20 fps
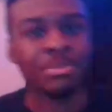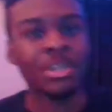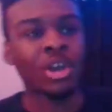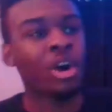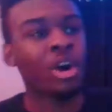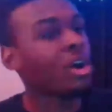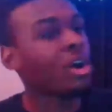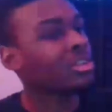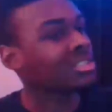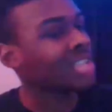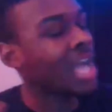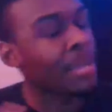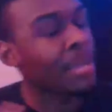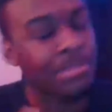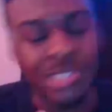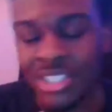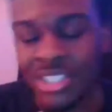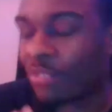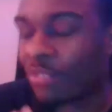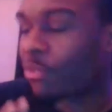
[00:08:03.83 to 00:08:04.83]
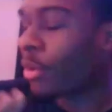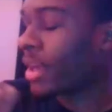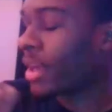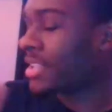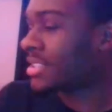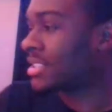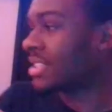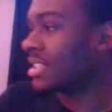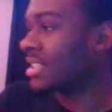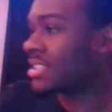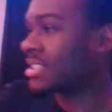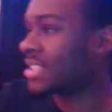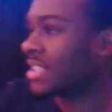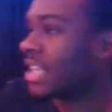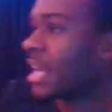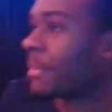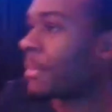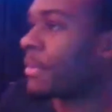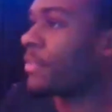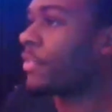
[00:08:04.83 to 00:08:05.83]
be all types of racist
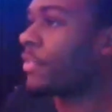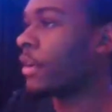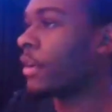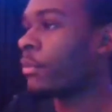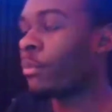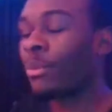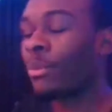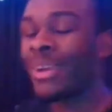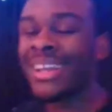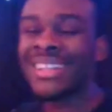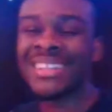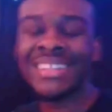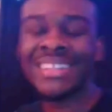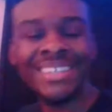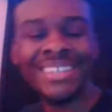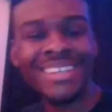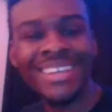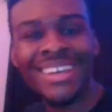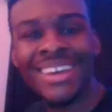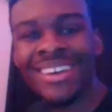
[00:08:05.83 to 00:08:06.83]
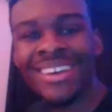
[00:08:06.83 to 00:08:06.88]
and everything. Really?